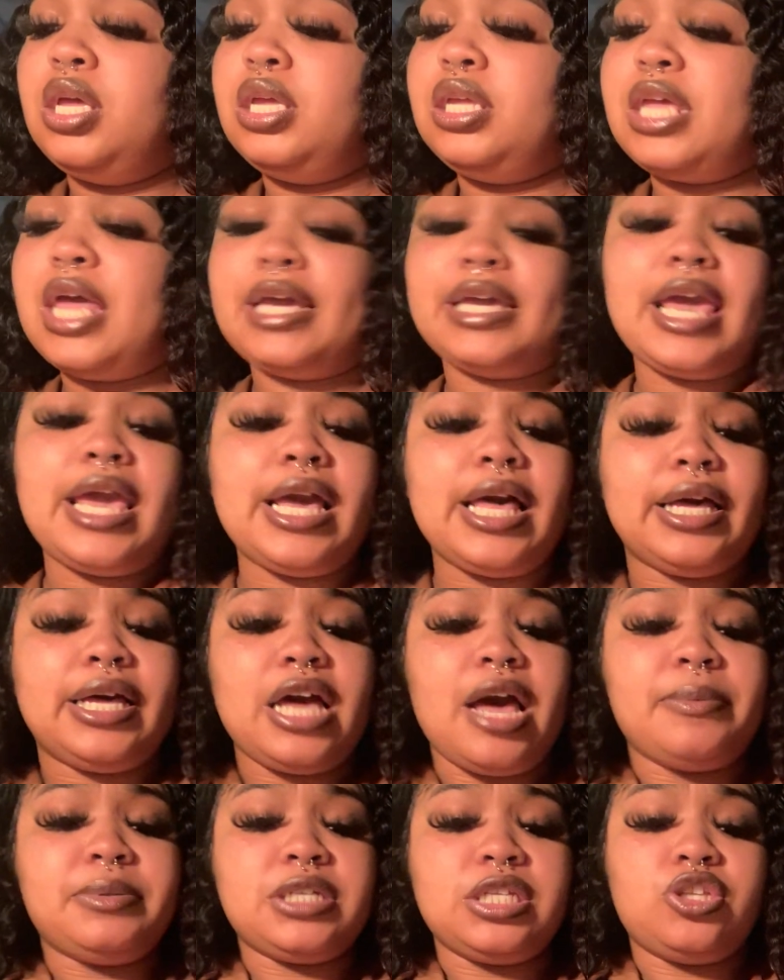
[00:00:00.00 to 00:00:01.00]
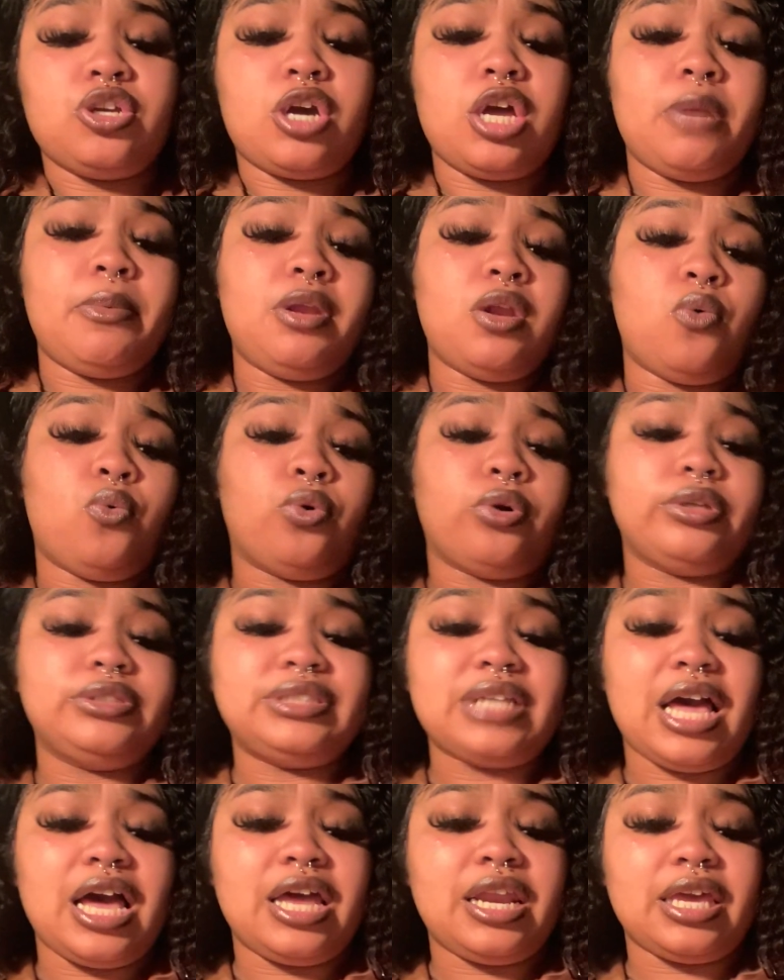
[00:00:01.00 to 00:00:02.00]
Yeah, King of Cups, because there could have been a water
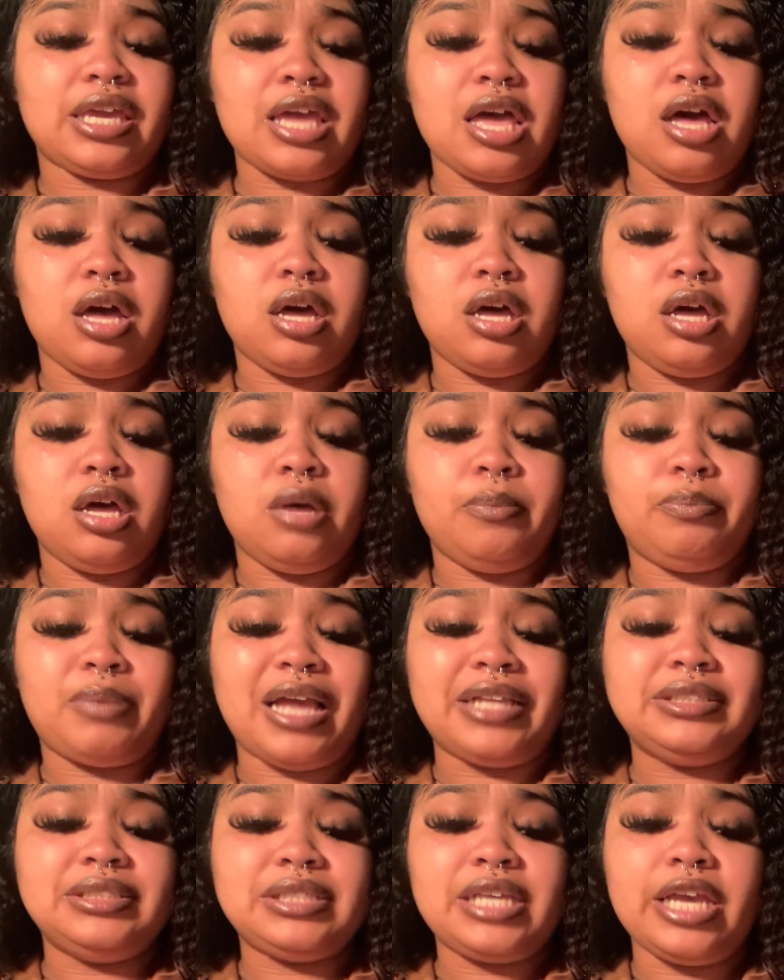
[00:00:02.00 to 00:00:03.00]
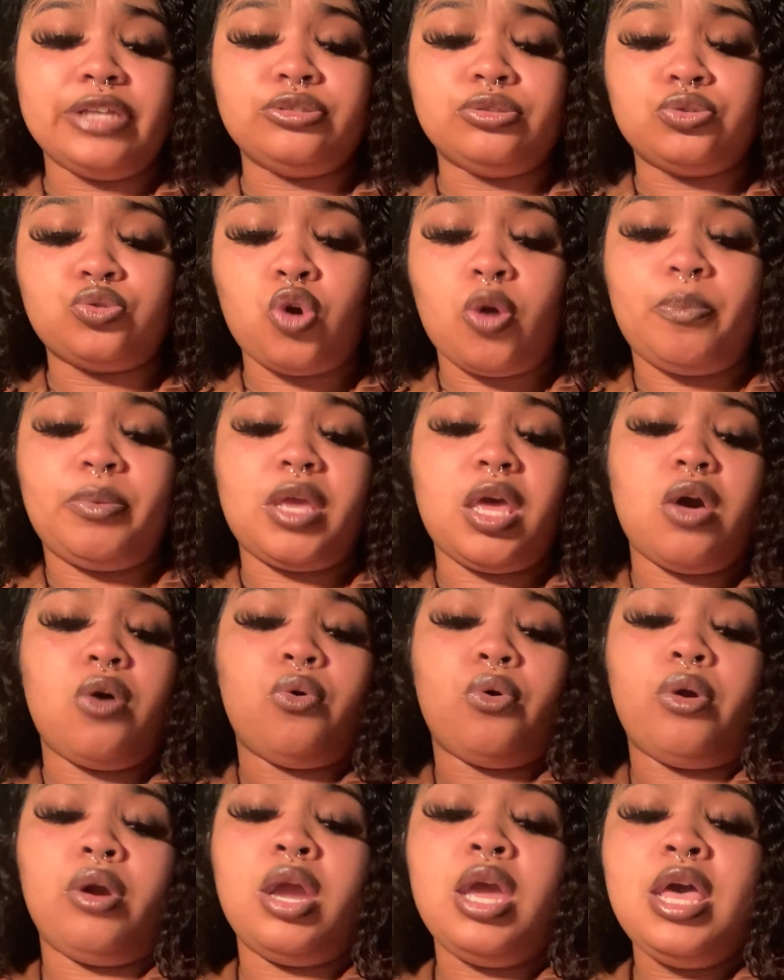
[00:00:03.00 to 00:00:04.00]
sign, like uh, uh, Pisces, Cancer, Scorpio,
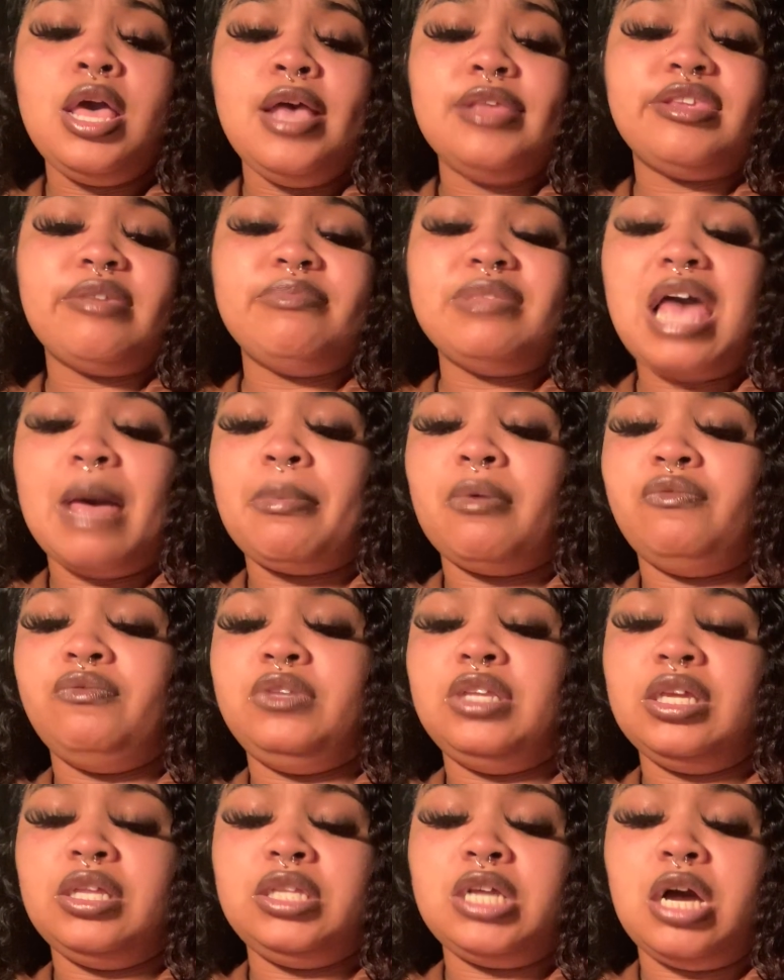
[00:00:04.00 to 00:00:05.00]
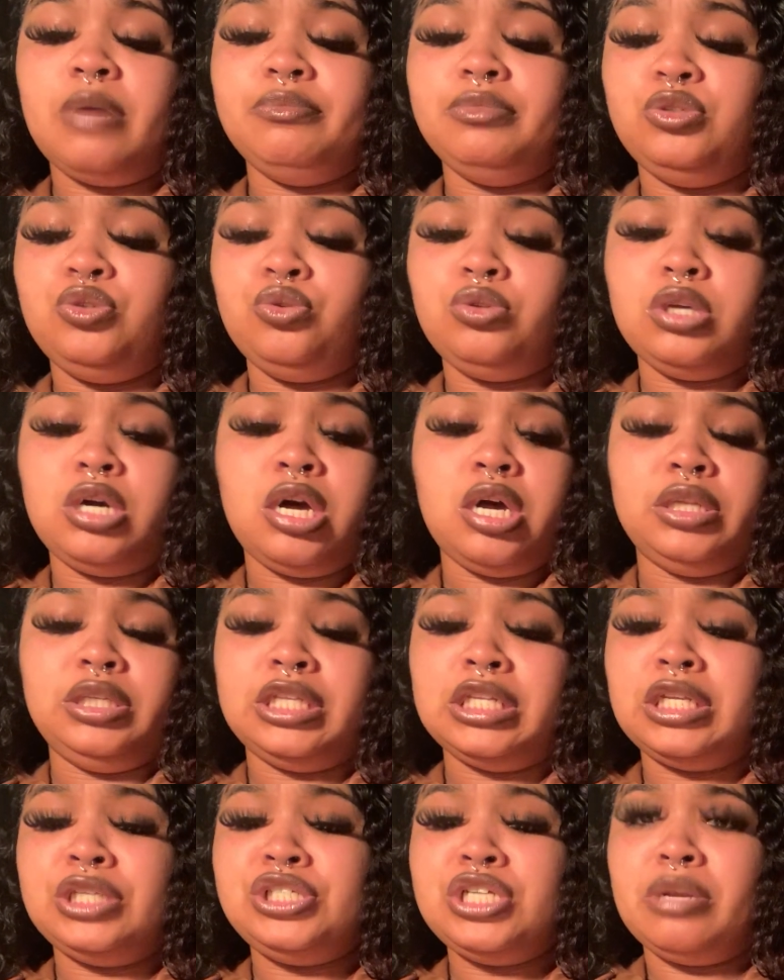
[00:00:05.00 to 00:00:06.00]
or some type of di um, uh,
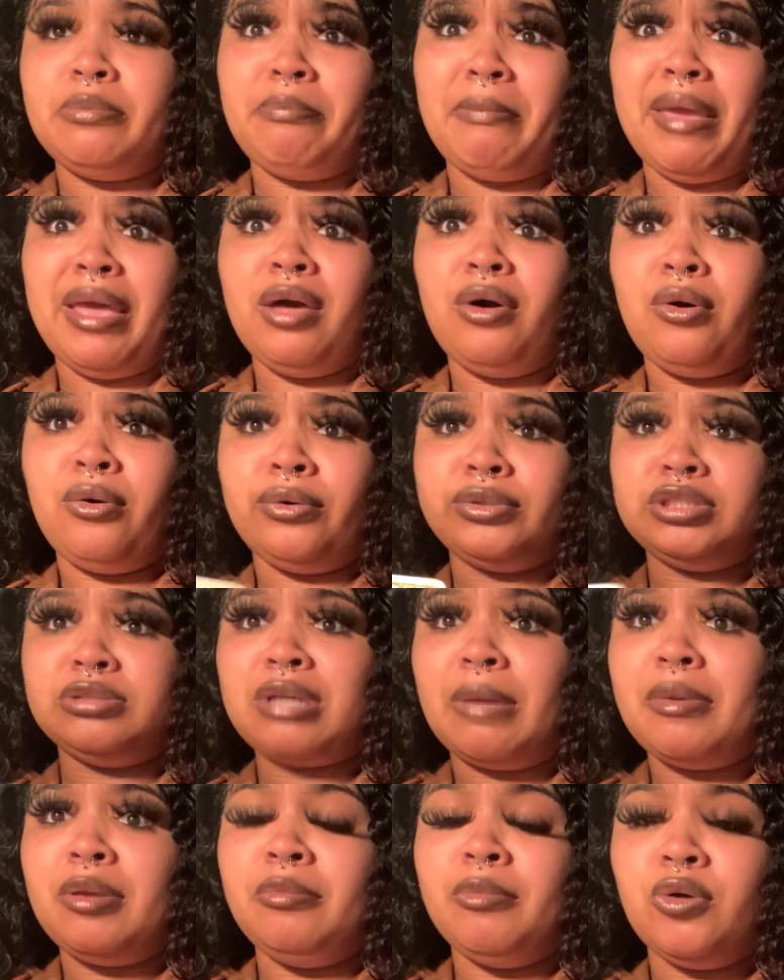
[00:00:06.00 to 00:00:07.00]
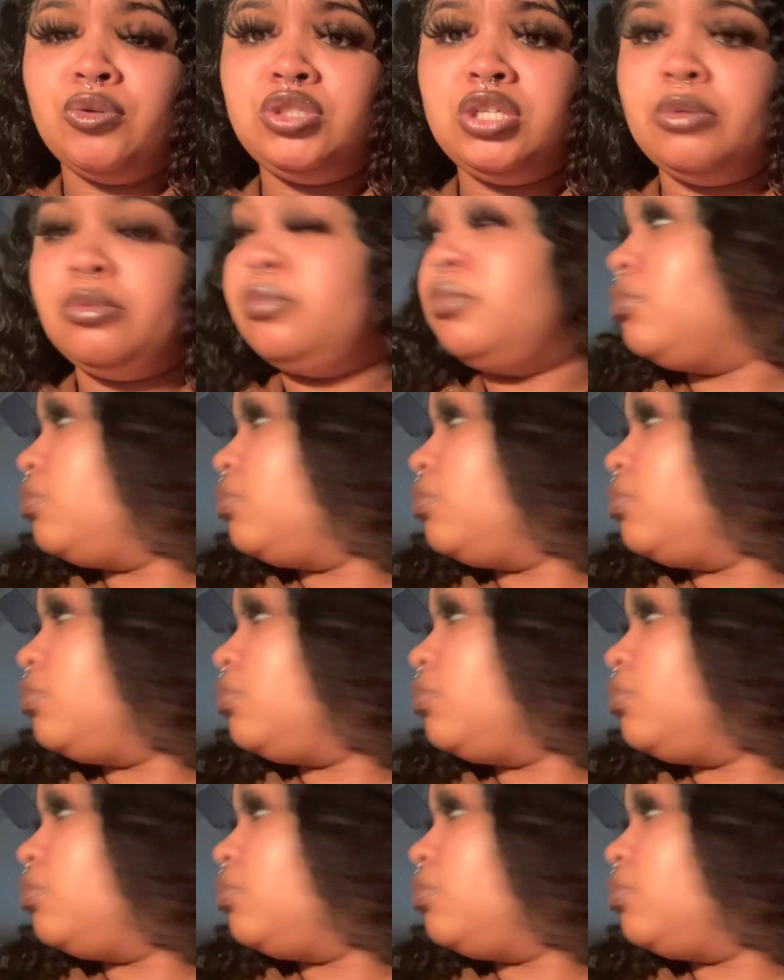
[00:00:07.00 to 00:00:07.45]
diligent male or some type of emotionally,